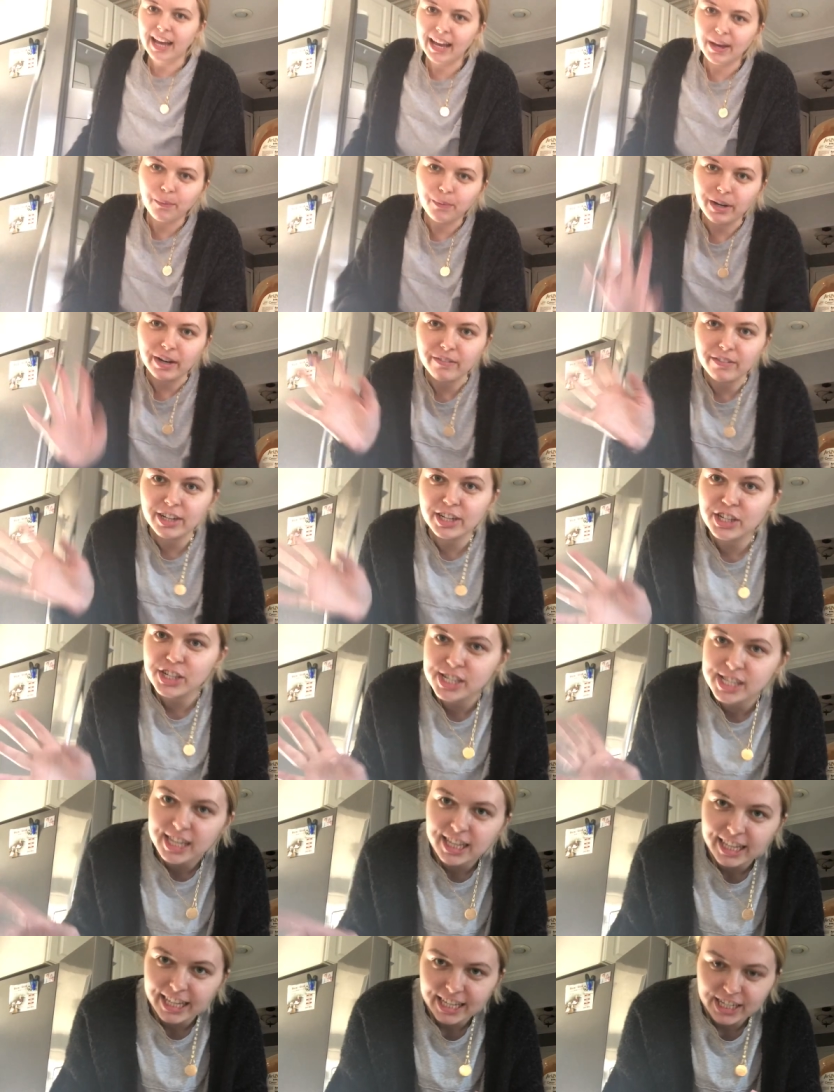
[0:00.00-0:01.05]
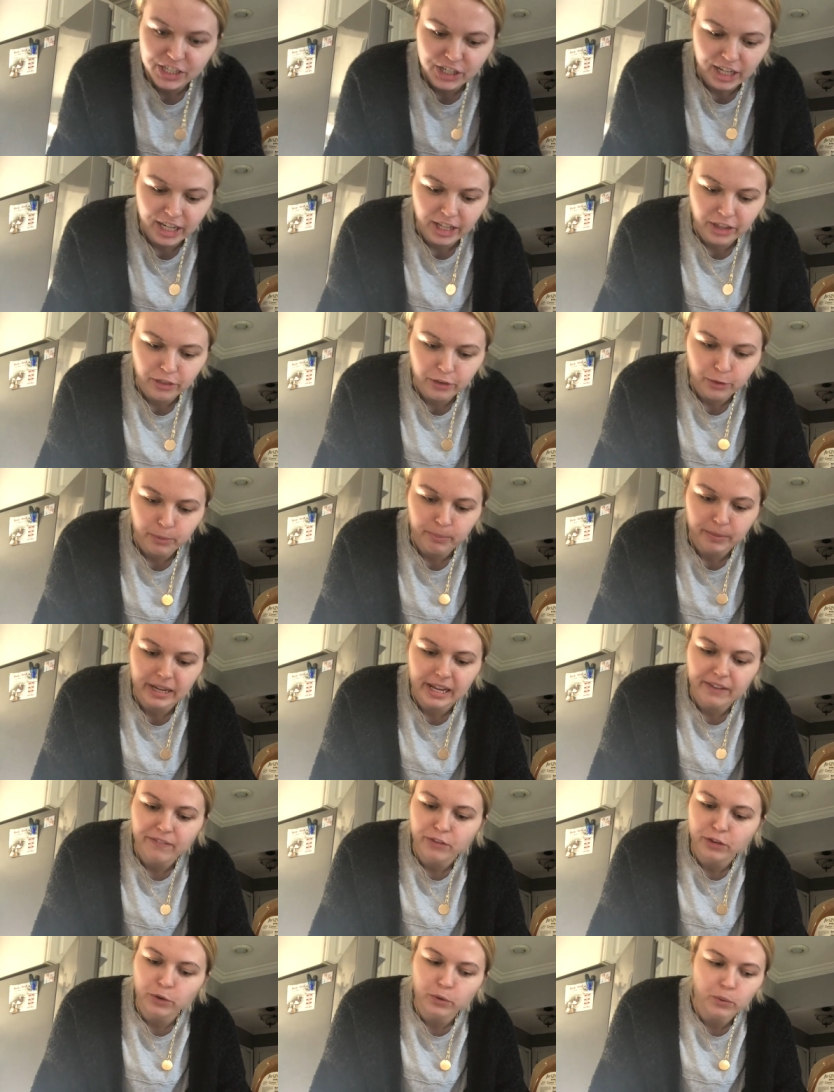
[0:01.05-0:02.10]
Whatever, it's just the light shining through. But
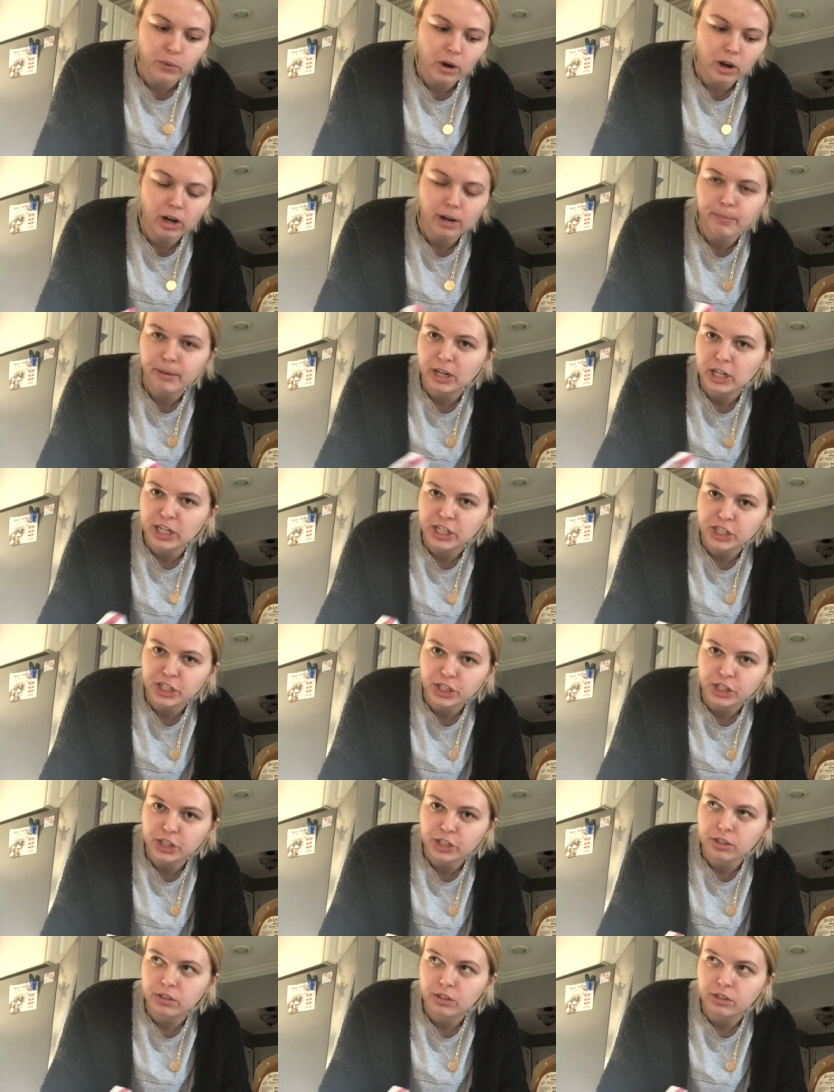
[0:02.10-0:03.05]
if you are a bariatric